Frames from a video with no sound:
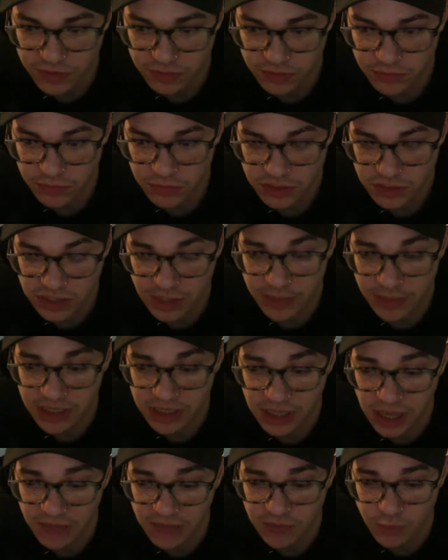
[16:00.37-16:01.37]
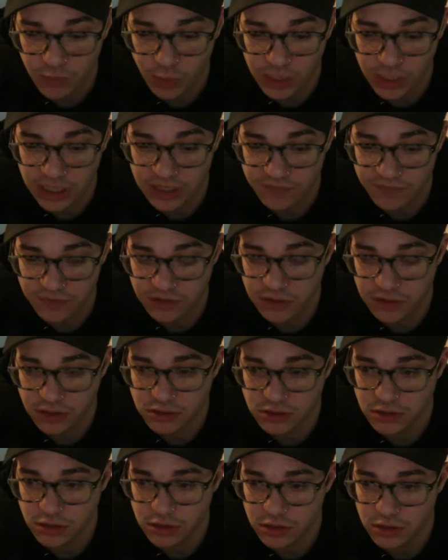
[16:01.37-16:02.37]
semi-heavy weight if it doesn't
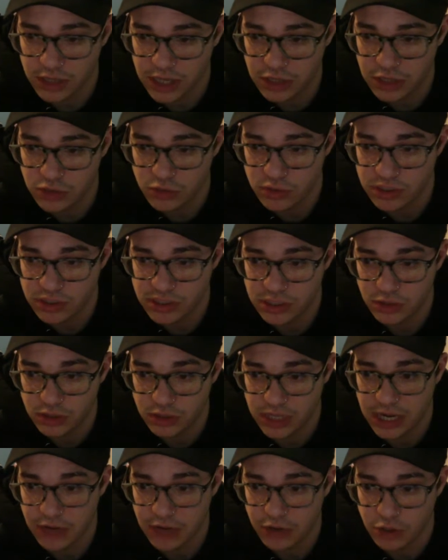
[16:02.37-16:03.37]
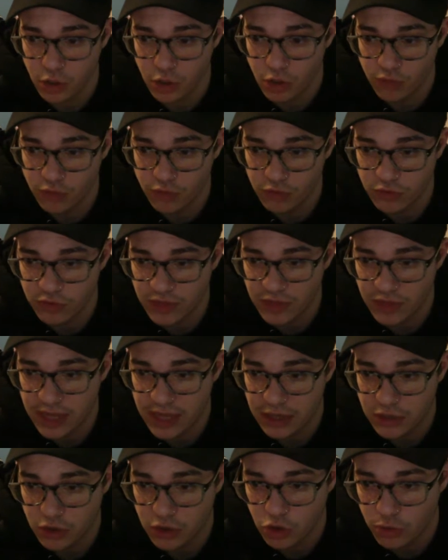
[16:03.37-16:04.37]
hurt, and you could still carry over that
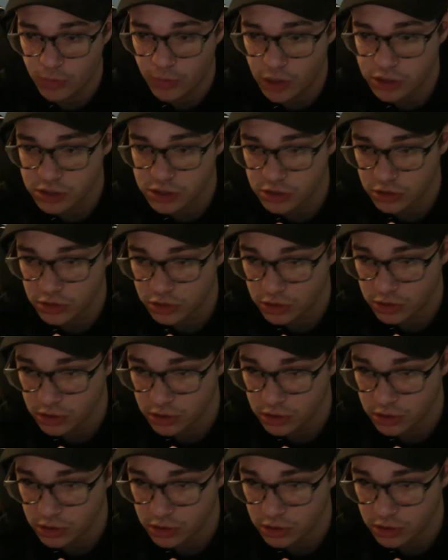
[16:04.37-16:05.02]
neuromuscular,